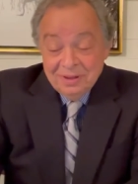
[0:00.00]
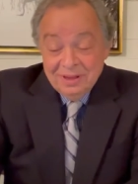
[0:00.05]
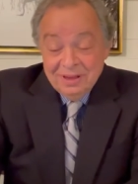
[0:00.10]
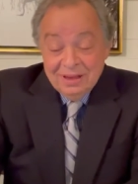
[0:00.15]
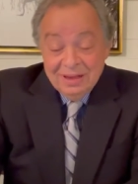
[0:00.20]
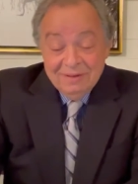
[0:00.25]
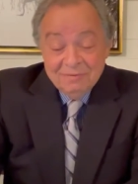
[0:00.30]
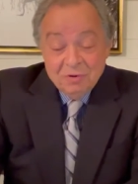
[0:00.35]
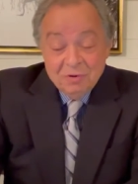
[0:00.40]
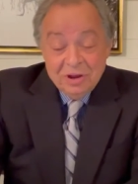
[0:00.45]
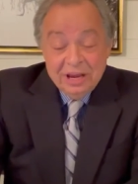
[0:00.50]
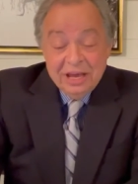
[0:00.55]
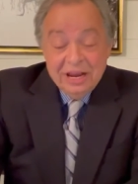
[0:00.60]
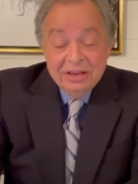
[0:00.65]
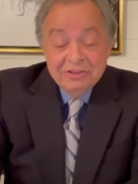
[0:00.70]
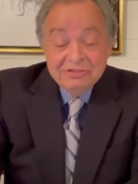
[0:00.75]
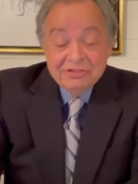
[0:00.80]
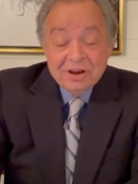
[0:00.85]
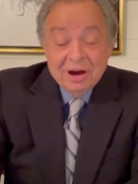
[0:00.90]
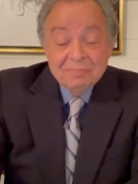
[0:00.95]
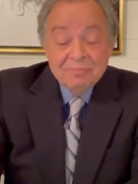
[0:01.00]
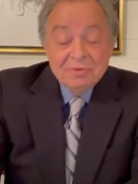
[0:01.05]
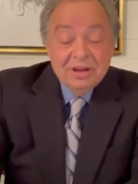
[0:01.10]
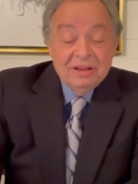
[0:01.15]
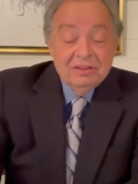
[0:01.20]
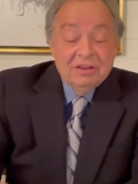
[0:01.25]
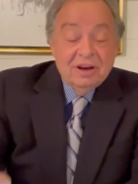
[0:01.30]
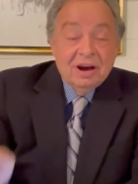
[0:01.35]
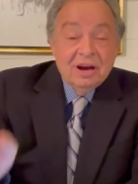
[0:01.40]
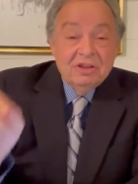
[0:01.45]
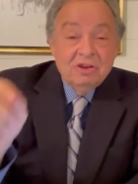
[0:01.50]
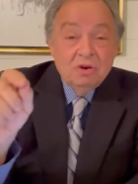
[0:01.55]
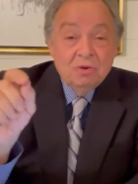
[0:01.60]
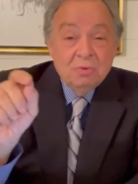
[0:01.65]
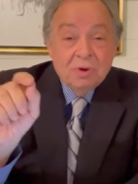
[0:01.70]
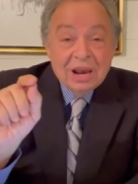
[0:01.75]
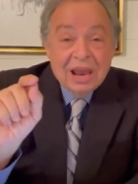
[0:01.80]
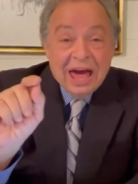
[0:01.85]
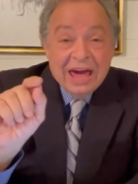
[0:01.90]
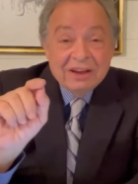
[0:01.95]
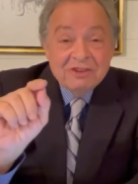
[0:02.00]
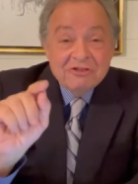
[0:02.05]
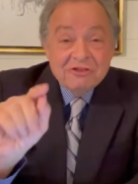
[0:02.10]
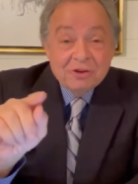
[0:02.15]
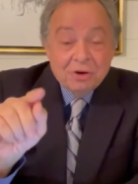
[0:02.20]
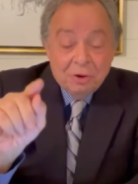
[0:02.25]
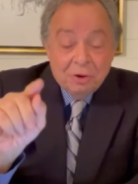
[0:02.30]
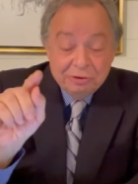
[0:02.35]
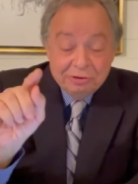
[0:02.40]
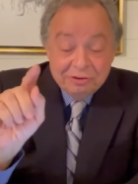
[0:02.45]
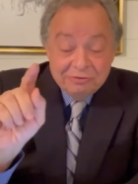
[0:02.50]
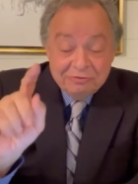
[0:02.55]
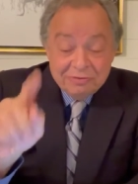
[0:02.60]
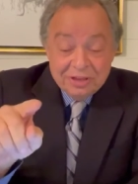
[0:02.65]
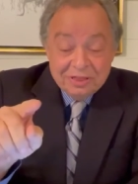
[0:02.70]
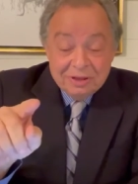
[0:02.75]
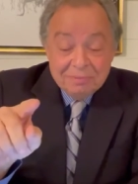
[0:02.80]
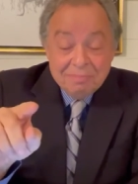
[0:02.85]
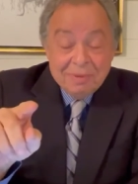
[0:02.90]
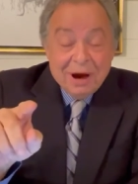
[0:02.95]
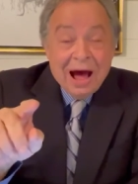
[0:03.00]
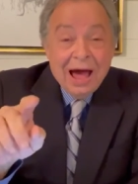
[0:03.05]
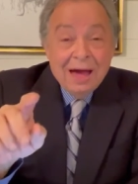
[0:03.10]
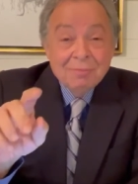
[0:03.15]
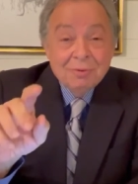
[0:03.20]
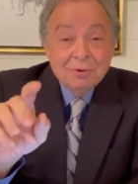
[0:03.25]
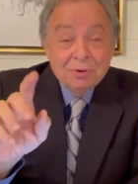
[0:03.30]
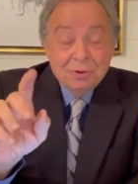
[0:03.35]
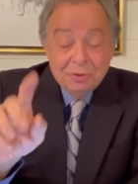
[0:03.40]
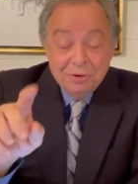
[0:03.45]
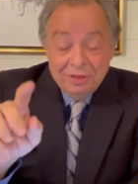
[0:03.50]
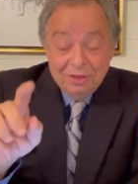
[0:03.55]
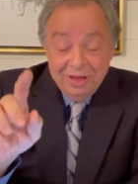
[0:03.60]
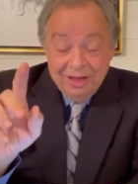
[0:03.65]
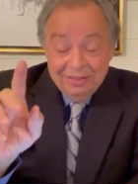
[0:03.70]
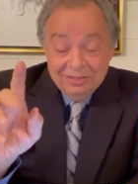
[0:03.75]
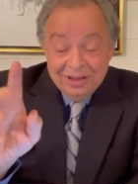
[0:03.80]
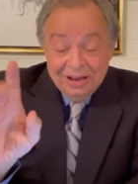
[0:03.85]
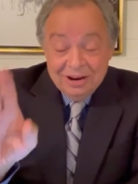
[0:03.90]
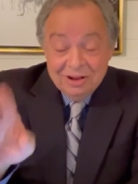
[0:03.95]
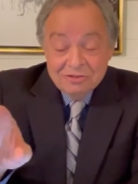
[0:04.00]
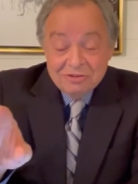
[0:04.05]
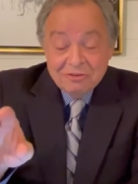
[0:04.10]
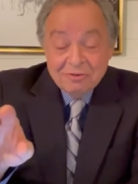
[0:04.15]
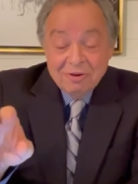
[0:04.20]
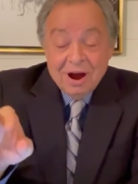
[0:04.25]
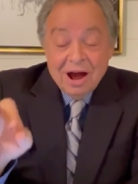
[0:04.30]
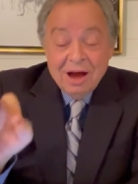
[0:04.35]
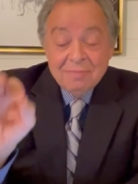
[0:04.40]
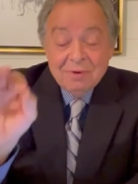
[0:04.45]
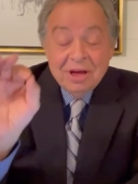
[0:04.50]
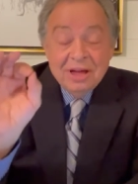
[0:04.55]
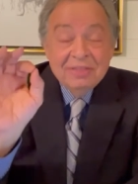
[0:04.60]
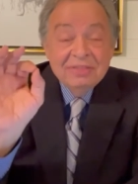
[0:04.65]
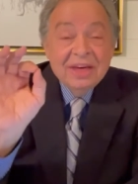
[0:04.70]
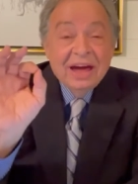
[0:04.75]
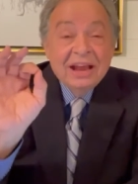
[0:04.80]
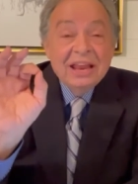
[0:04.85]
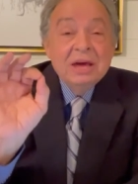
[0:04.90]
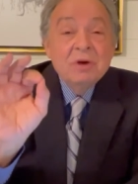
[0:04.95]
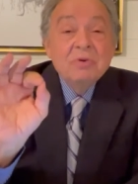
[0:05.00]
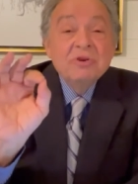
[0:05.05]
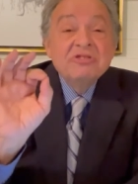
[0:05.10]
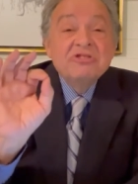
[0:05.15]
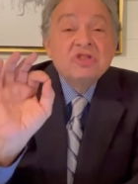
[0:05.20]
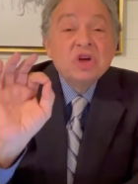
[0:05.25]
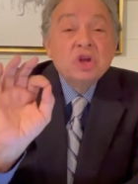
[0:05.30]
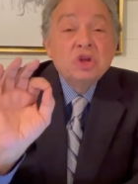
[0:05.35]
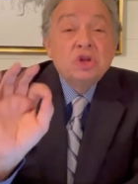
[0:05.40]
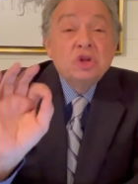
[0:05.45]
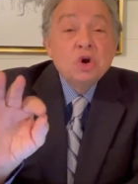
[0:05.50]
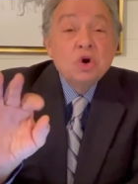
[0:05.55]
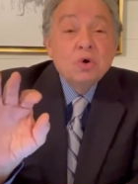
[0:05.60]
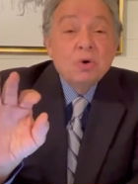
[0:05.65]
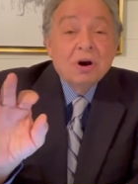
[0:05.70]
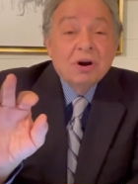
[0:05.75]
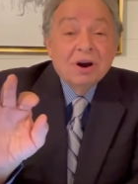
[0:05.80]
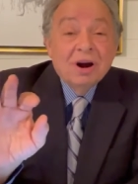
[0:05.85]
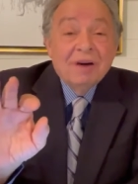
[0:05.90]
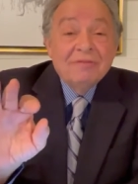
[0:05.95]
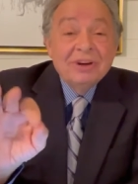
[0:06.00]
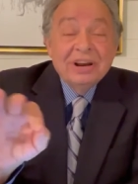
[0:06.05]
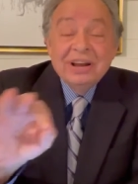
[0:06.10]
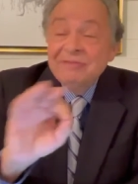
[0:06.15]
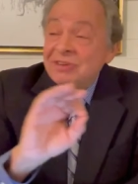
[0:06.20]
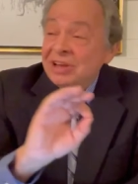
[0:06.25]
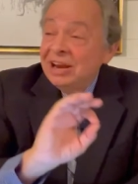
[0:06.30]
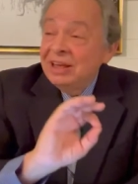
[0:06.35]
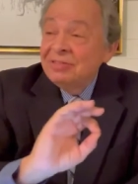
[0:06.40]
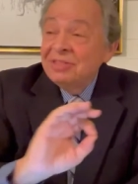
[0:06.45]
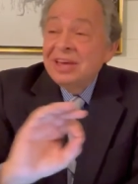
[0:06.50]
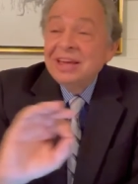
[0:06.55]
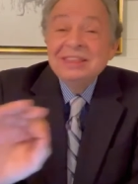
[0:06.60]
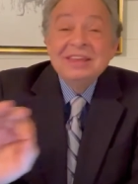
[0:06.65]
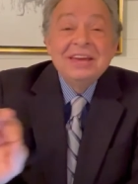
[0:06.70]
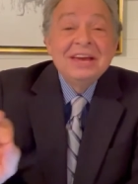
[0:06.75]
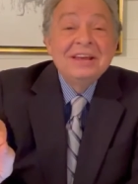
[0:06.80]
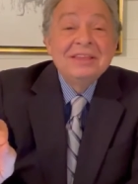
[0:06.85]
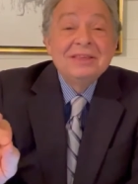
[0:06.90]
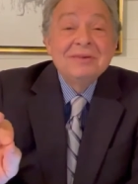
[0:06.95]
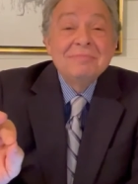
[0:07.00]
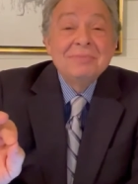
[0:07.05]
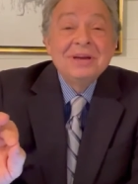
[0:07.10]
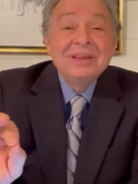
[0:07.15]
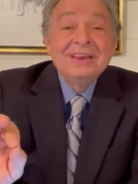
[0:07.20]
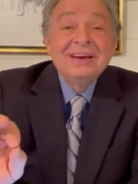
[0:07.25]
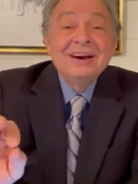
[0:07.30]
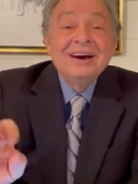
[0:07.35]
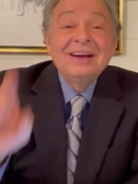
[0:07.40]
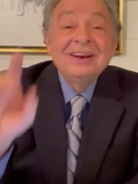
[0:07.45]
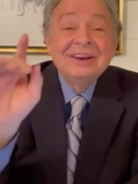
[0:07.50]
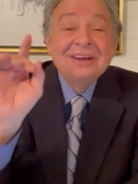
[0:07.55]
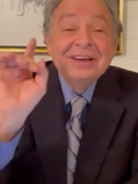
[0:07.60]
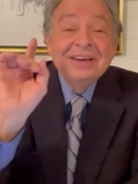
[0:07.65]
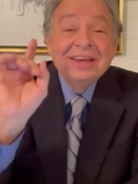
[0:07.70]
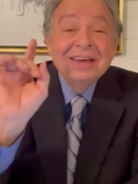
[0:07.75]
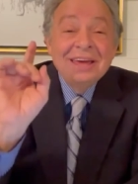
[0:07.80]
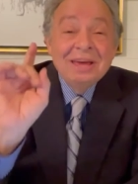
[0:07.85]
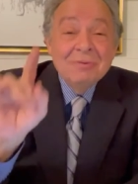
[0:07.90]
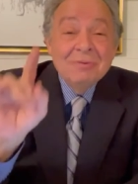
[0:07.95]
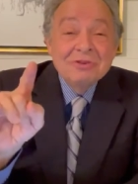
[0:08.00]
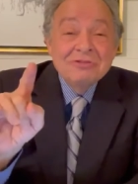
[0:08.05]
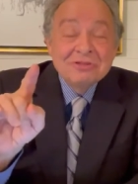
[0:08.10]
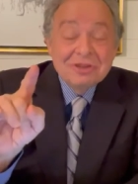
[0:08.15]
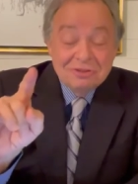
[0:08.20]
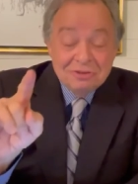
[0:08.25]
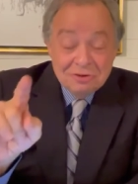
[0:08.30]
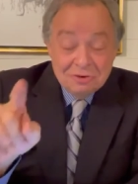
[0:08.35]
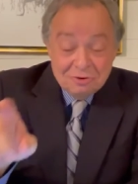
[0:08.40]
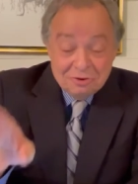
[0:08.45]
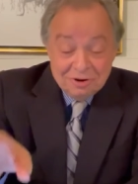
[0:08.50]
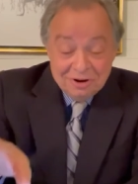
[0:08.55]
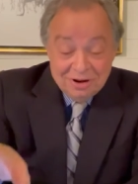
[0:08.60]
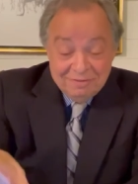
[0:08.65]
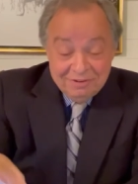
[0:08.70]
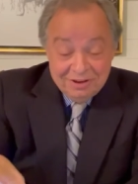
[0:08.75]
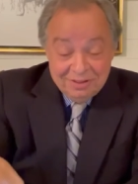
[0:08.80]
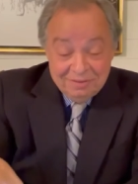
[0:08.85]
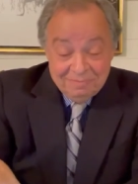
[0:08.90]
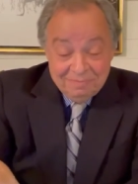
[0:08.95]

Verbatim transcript: If we needed something done, you were like Joseph in the Bible, who they described that he was the doer of it. If anything needed to be done, he was the doer of it.